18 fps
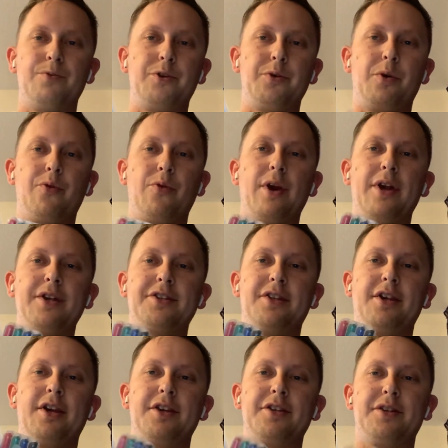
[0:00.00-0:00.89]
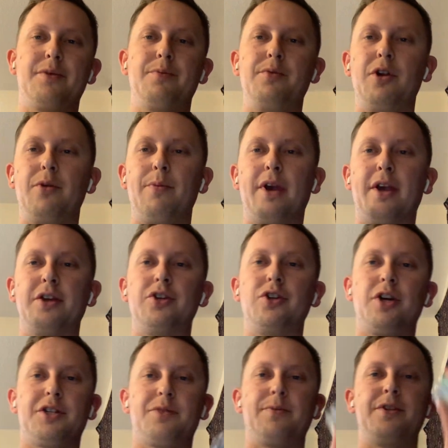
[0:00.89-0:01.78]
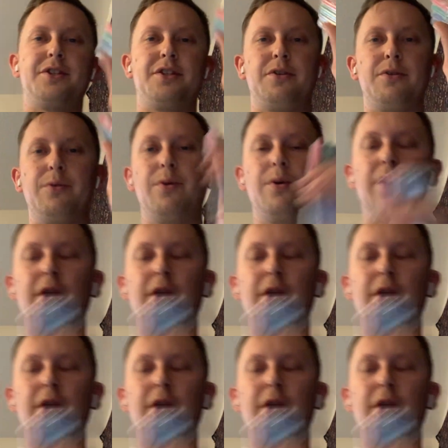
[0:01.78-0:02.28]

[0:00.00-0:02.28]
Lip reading: erase things and make adjustments to